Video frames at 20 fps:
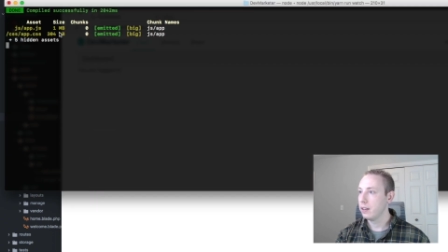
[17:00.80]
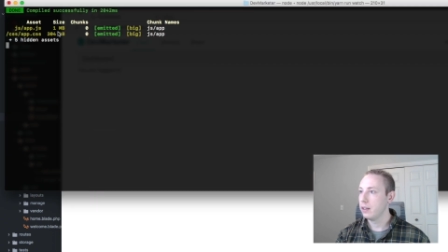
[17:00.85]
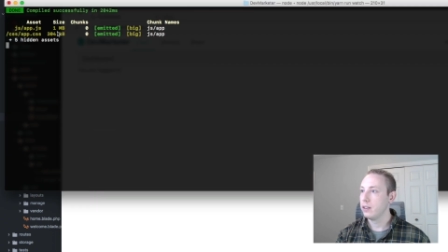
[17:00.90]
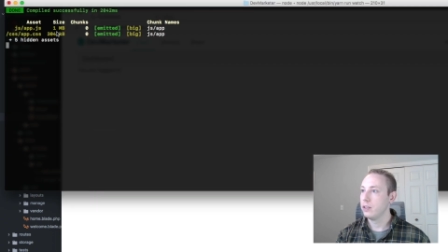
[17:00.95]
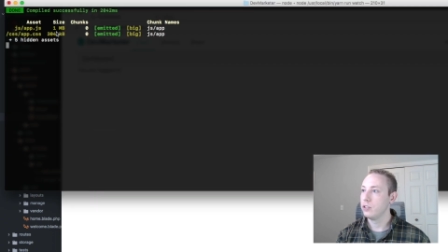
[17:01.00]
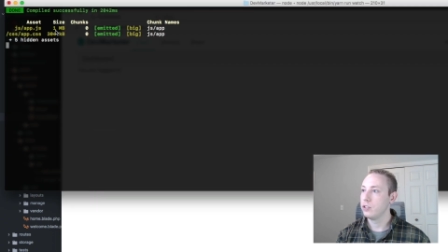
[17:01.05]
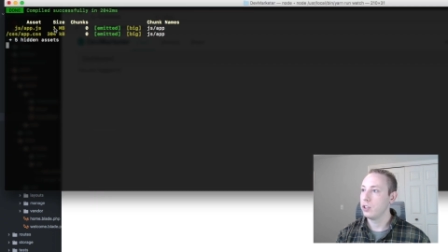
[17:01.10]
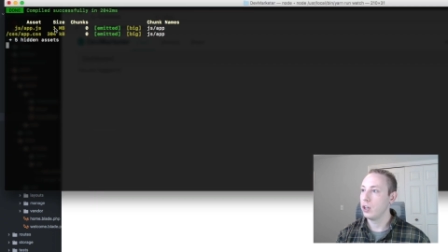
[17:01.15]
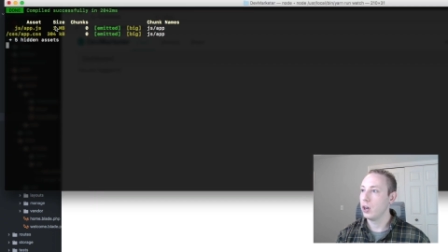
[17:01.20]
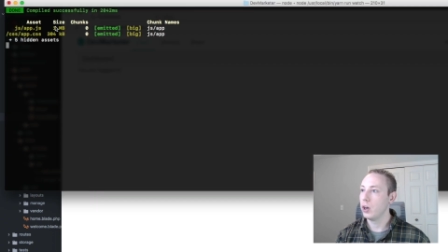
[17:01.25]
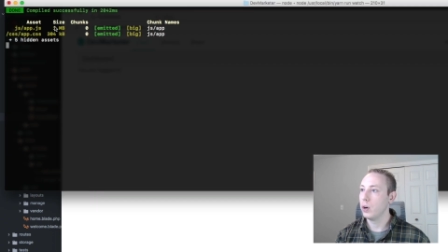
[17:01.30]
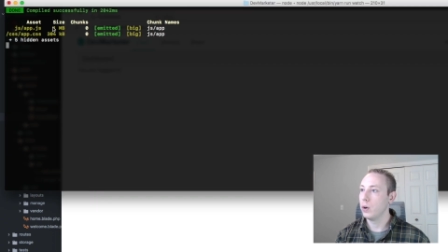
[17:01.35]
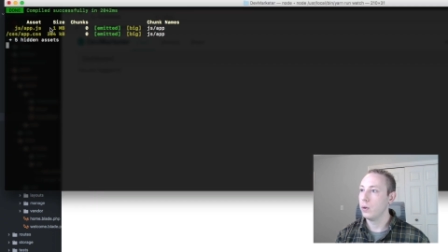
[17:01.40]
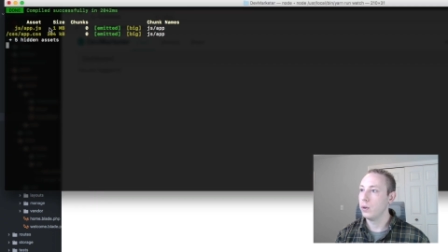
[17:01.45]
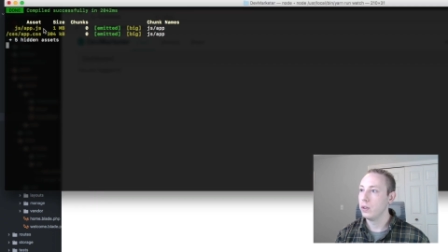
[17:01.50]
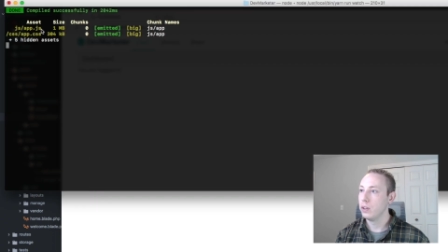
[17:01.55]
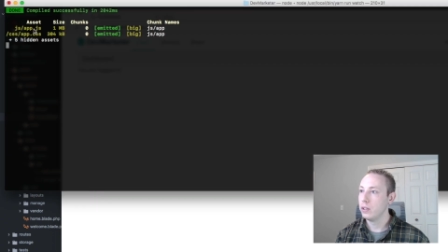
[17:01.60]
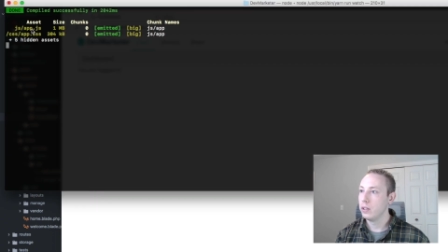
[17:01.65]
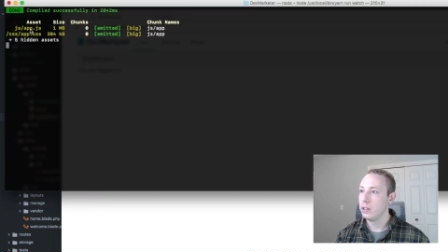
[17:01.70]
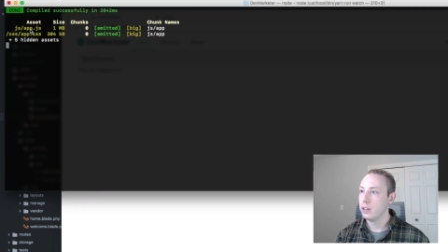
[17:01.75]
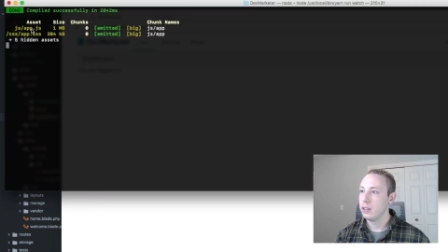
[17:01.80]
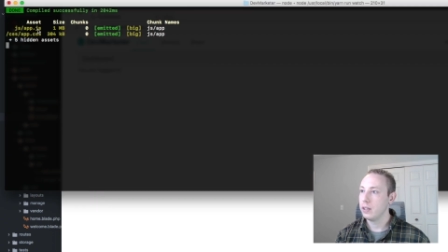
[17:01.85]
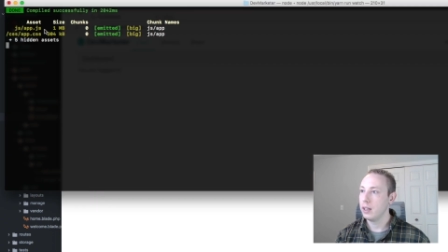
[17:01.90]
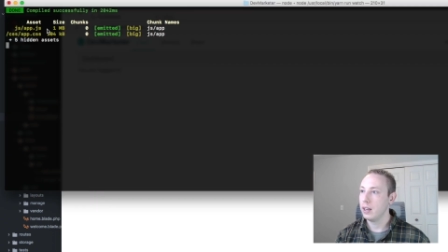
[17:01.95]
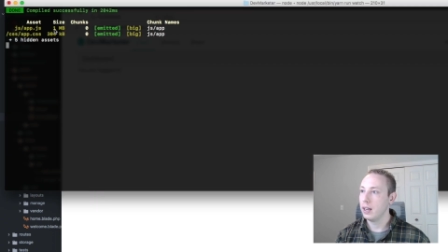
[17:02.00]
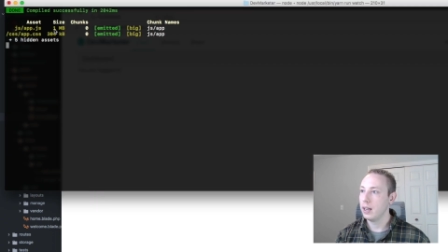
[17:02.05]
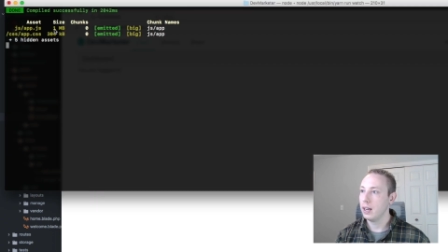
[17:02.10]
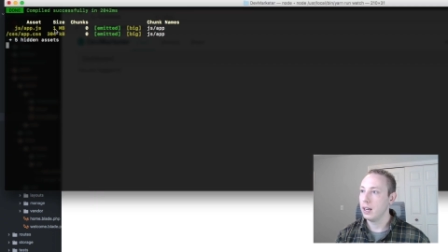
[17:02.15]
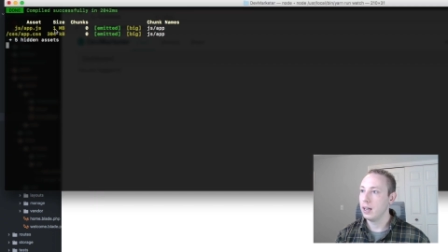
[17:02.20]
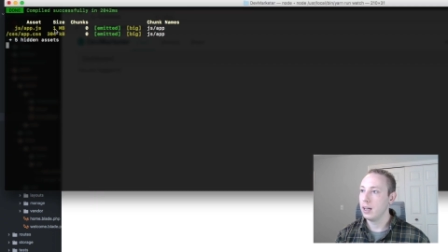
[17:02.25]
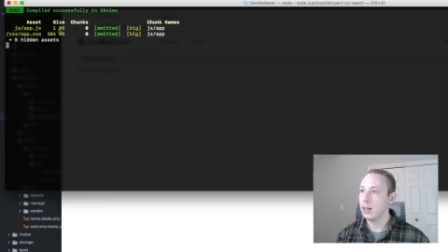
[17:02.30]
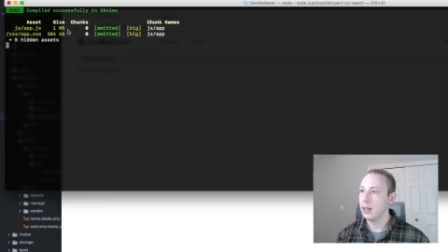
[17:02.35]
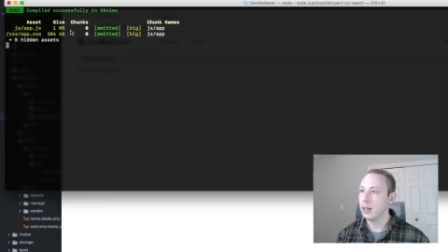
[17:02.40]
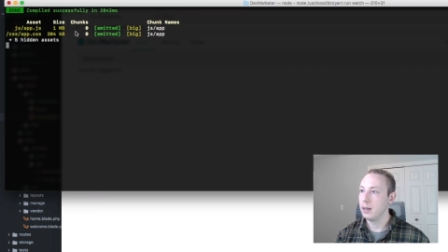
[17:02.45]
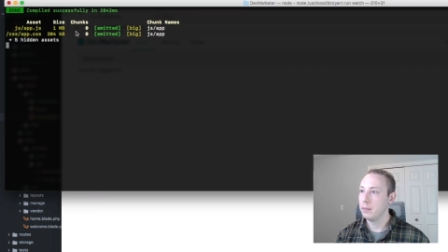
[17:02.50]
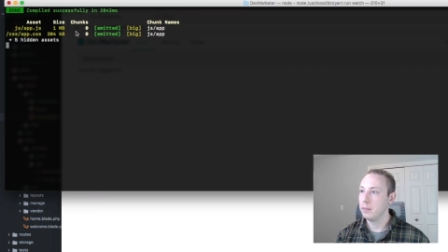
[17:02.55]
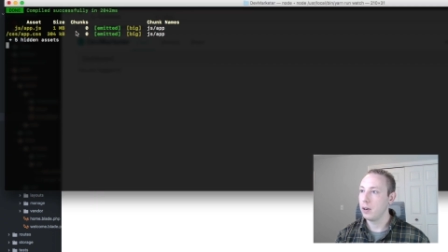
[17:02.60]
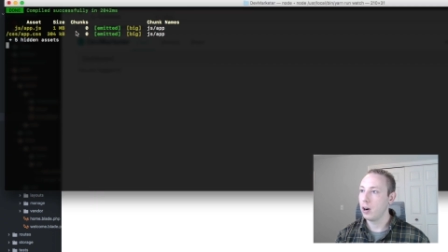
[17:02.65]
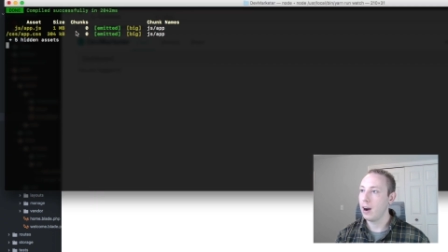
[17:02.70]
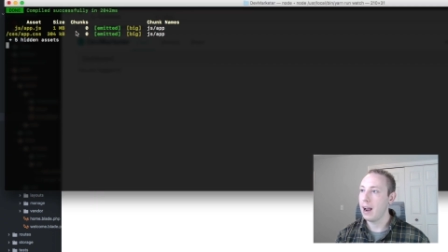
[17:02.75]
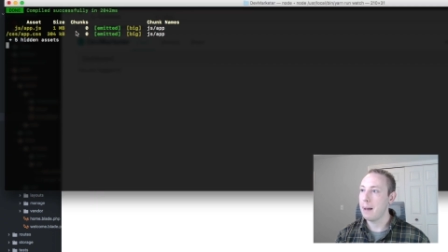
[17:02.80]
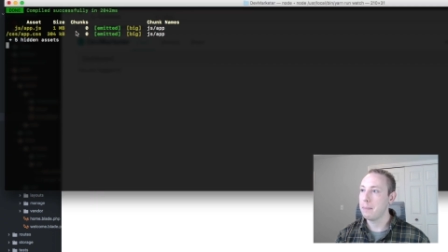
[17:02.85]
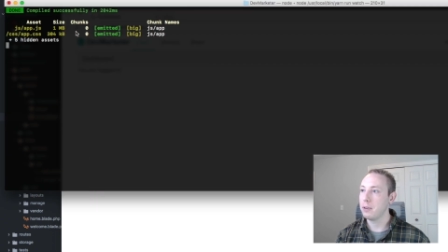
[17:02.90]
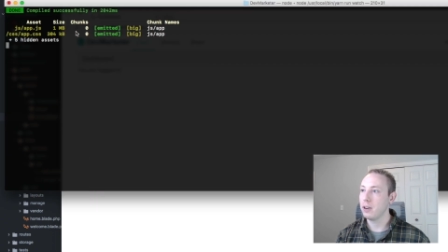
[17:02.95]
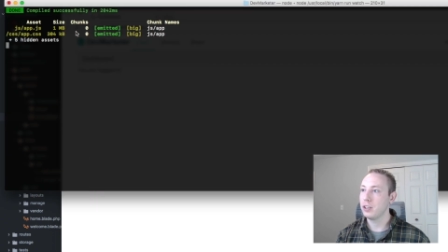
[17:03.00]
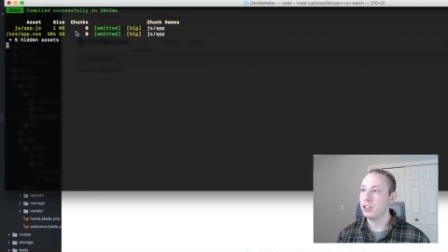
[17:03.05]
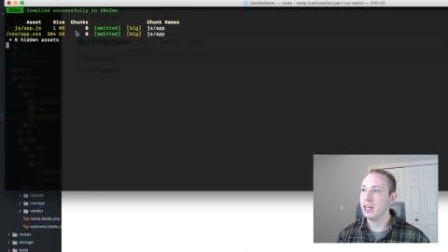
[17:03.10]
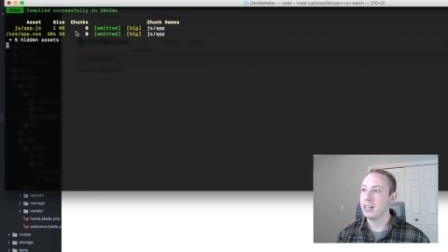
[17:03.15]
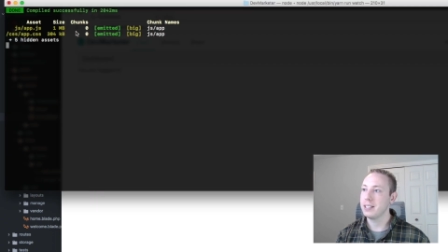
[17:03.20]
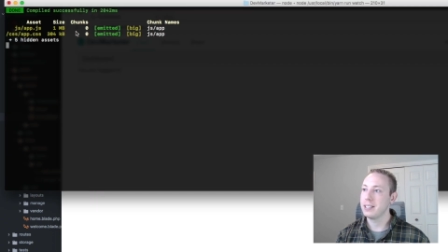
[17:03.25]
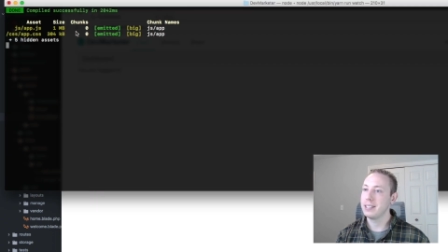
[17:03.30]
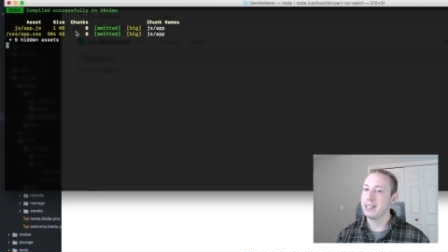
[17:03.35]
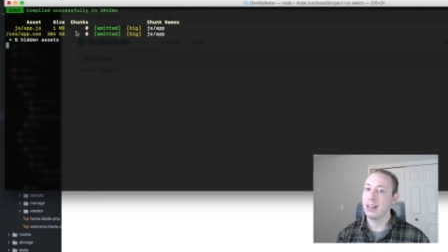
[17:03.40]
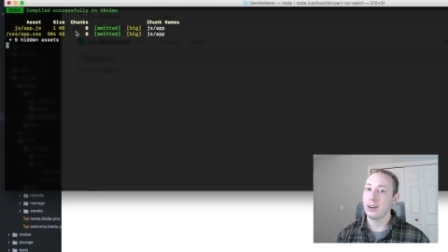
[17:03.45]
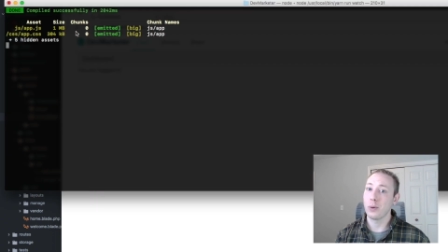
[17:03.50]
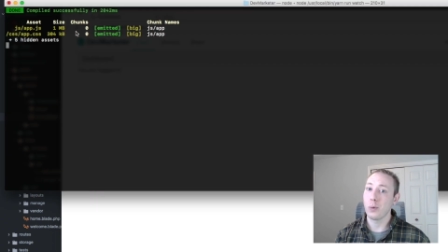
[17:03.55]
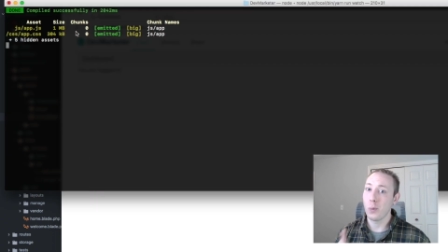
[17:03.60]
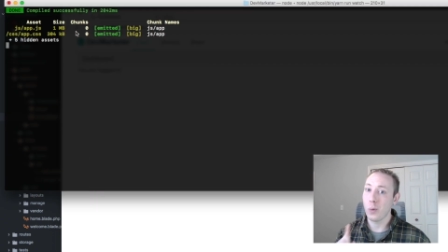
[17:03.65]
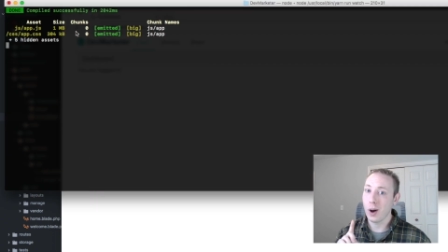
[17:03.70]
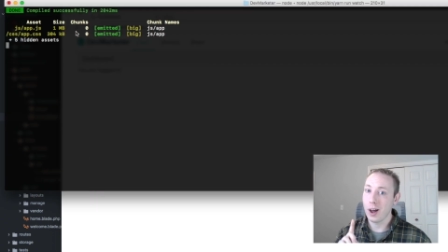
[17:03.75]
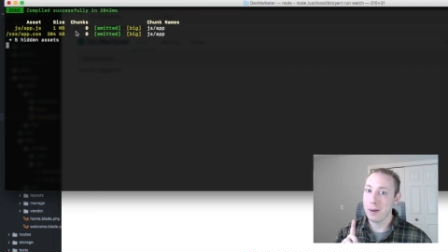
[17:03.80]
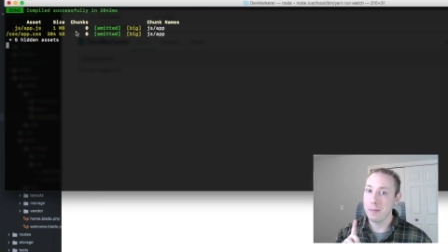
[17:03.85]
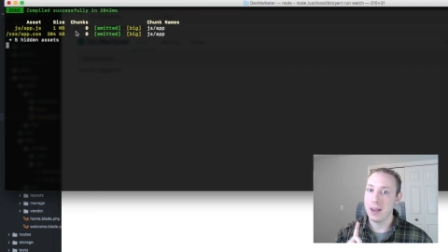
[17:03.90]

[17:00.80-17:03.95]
So um, our app.js is down to one